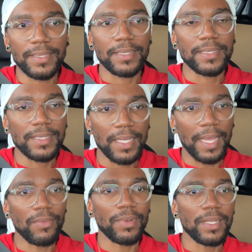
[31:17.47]
I
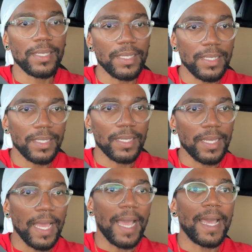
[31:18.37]

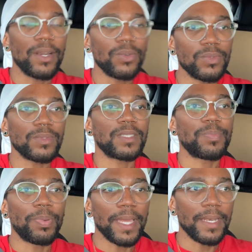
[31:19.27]
don't spend
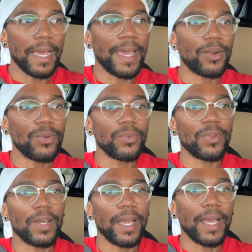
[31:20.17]
I
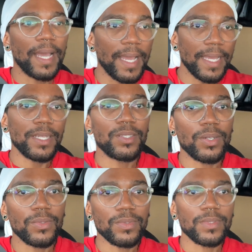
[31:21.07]
don't
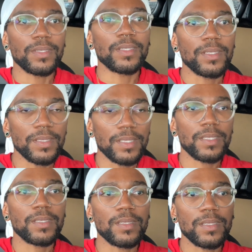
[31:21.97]

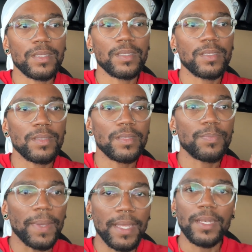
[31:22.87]
spend
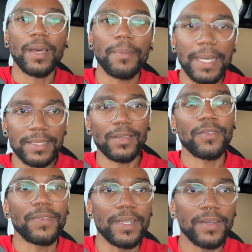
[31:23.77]
on myself enough.
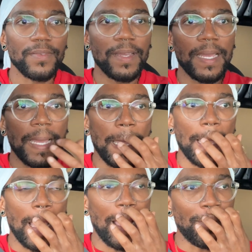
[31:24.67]

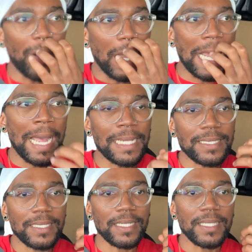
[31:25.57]
I'm constantly
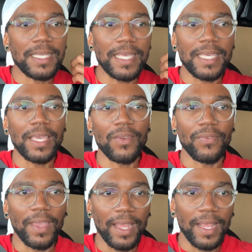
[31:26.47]
giving,
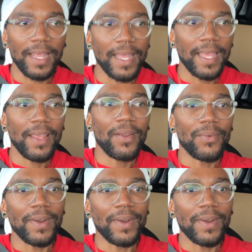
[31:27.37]
right?